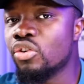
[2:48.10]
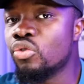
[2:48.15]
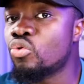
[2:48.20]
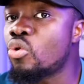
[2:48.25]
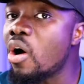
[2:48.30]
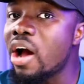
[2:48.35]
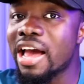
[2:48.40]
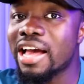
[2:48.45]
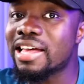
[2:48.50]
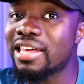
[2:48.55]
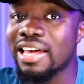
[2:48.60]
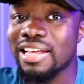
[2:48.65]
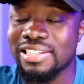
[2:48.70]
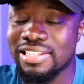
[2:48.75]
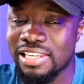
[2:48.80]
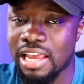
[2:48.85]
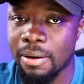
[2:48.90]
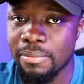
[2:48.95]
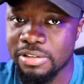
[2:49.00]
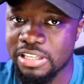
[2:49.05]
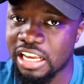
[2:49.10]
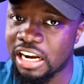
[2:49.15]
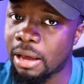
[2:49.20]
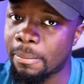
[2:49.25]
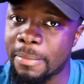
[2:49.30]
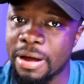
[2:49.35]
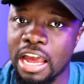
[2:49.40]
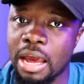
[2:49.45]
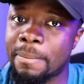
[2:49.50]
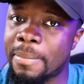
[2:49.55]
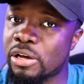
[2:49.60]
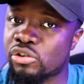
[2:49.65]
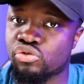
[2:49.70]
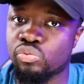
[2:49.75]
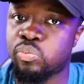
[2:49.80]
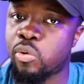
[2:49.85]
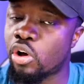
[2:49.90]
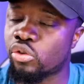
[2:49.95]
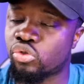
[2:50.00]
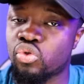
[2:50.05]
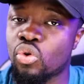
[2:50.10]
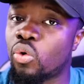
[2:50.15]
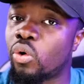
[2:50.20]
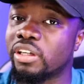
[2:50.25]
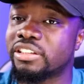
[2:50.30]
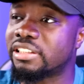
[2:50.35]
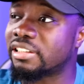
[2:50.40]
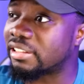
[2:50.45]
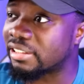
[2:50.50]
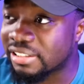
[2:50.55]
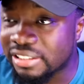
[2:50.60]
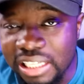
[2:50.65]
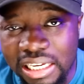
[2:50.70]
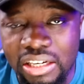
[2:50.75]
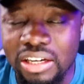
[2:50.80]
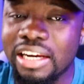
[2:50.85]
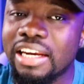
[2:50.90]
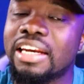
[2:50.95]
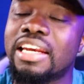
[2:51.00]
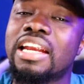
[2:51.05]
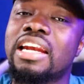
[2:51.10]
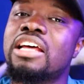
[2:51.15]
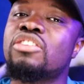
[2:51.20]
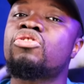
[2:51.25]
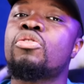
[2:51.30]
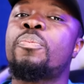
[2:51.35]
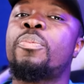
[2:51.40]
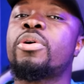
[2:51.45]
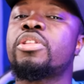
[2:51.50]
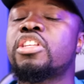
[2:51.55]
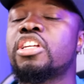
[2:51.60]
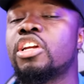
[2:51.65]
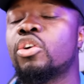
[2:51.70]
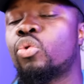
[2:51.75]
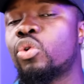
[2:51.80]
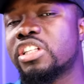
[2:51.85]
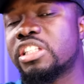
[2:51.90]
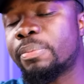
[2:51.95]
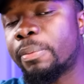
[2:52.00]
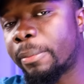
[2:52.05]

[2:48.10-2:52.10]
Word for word: Go and get some. Send a bear best support to what it is. Send any dinner supporting the quarter